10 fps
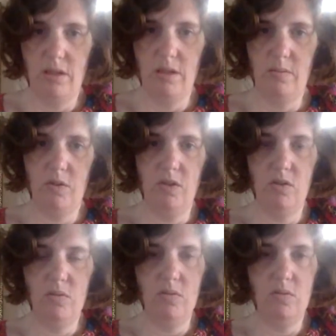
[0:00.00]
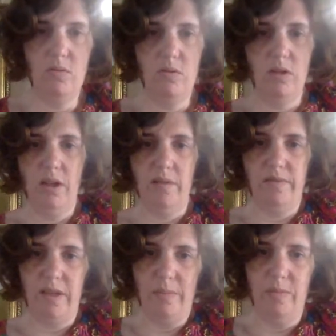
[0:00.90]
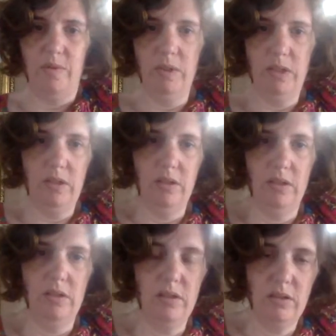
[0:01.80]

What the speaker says: I'm gonna do the left abdomen.